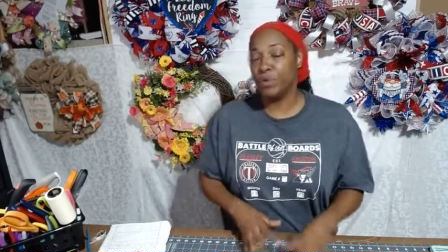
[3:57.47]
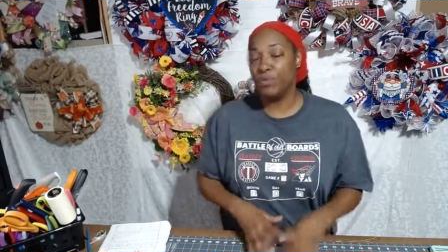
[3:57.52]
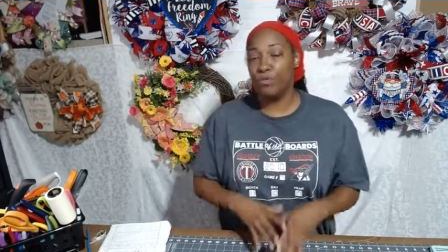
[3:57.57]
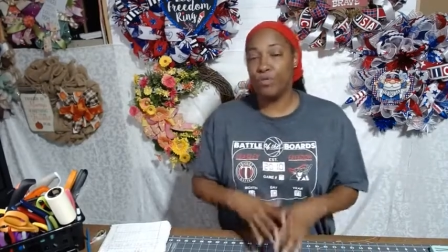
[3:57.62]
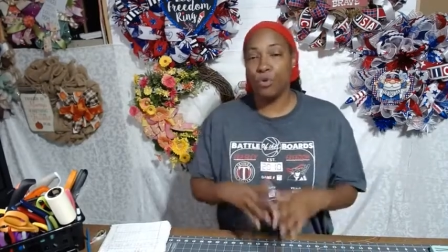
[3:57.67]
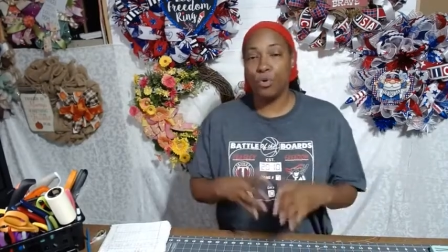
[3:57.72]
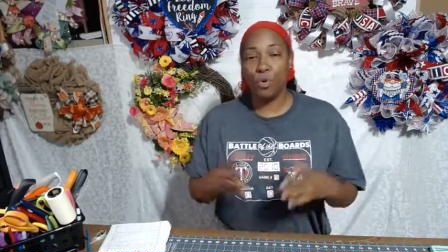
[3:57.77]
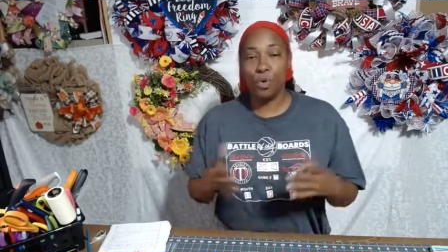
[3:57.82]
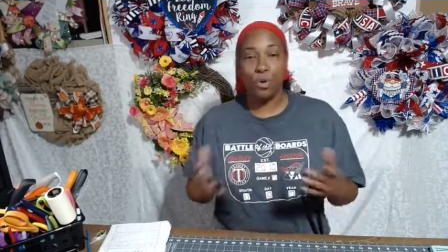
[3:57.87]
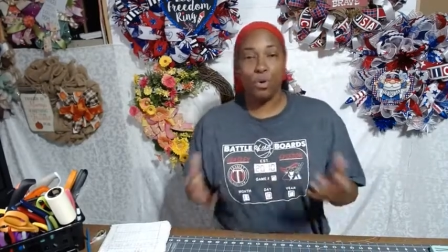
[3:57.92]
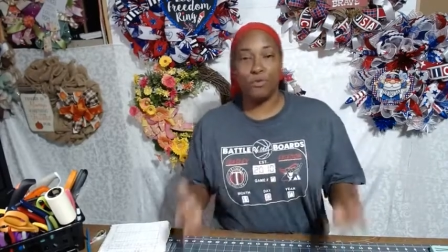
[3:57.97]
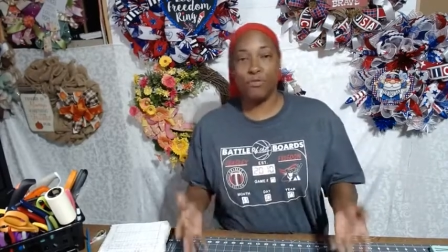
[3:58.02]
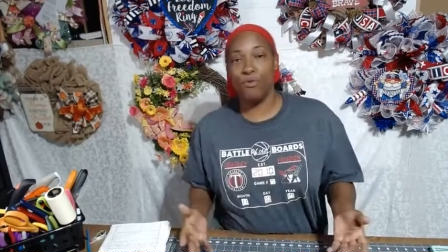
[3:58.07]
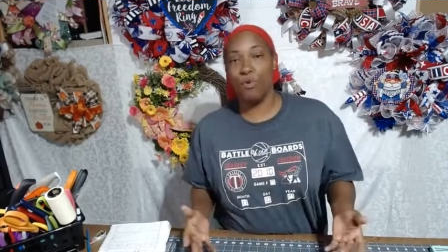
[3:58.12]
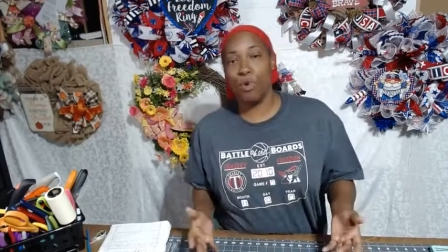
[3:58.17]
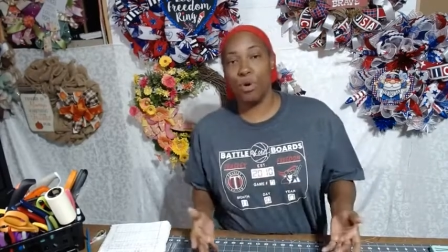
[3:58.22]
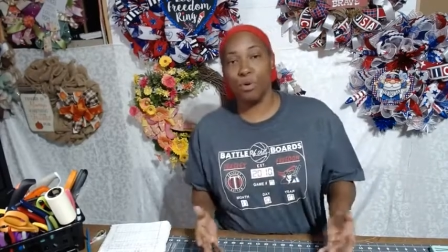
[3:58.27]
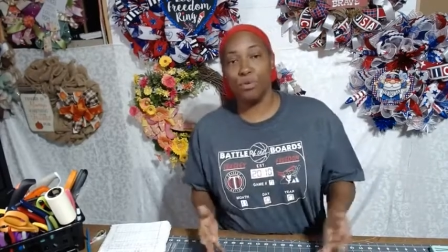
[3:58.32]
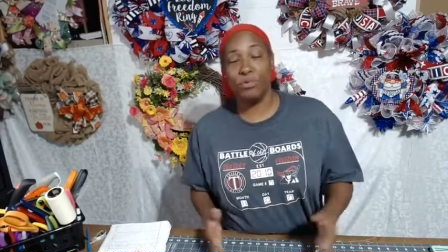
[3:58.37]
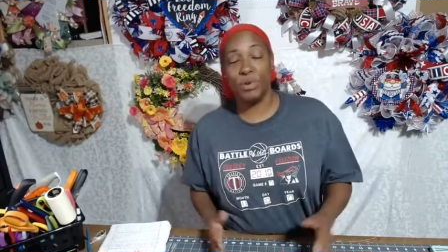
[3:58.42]

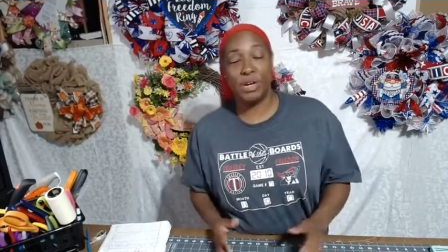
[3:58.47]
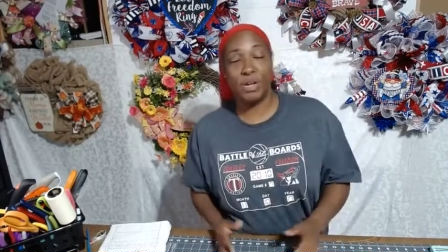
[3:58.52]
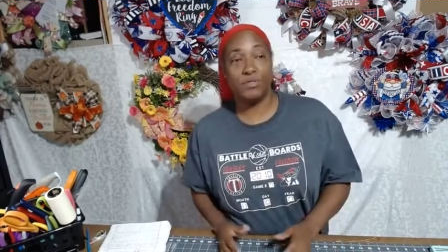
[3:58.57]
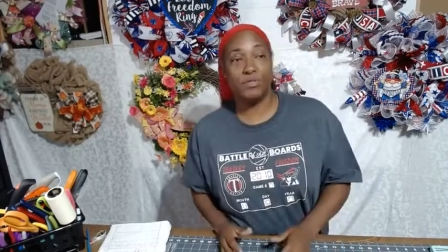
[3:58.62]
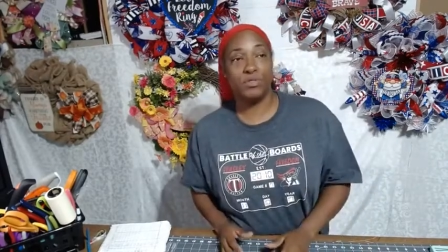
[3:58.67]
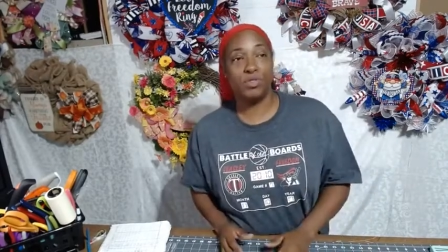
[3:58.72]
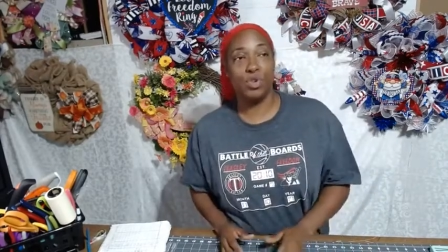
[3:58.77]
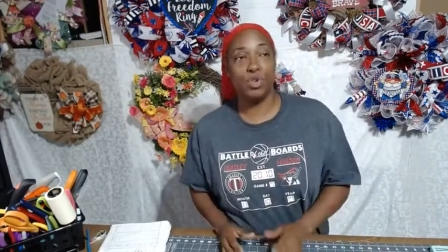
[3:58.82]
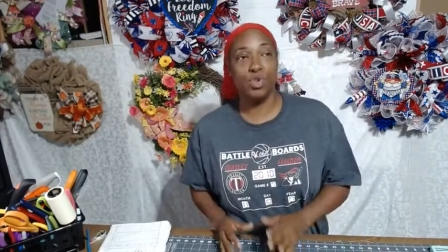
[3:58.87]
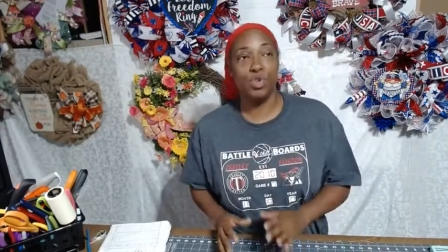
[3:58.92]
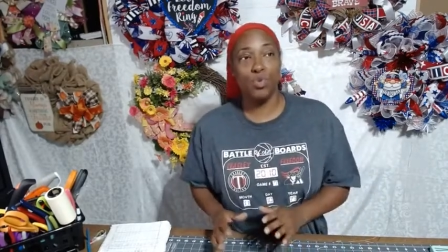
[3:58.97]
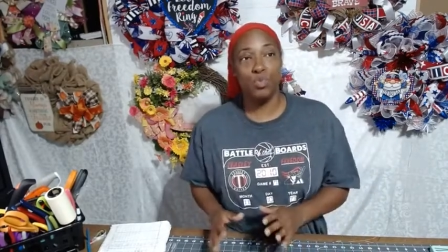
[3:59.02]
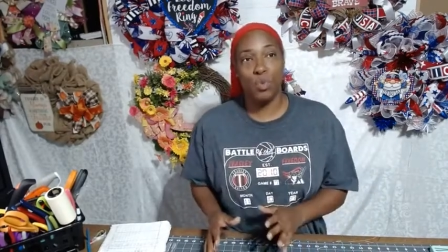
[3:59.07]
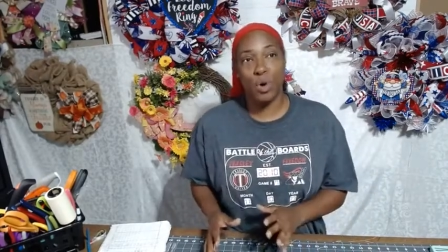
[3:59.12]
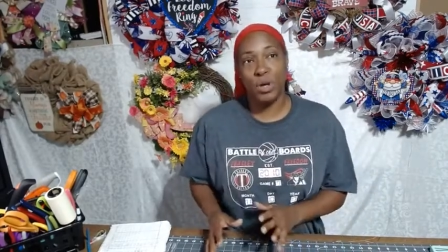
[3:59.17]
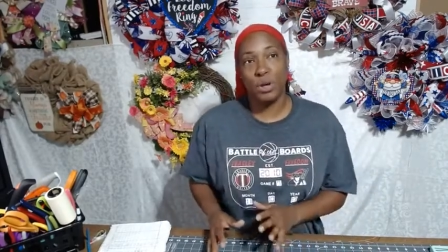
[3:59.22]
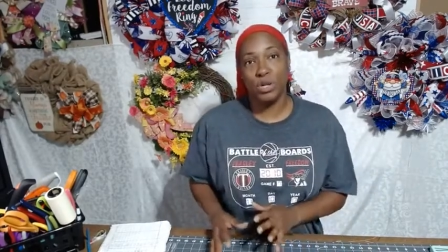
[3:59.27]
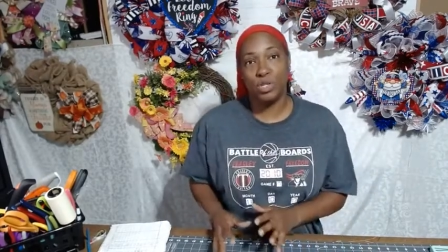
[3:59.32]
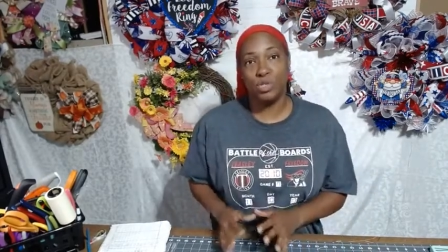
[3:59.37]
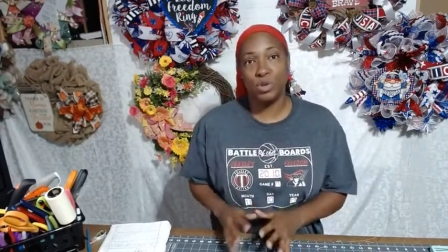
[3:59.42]
for a wreath. So you
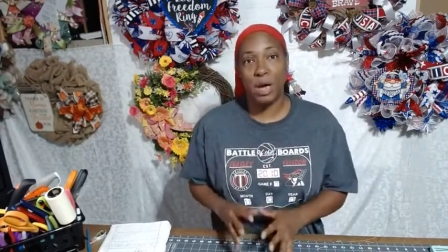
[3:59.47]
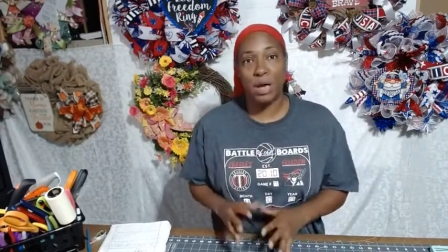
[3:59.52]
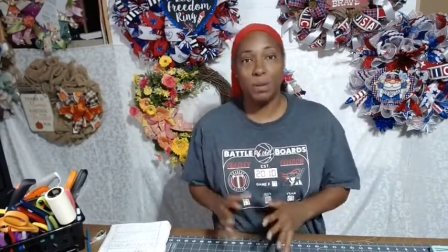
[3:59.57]
want to try to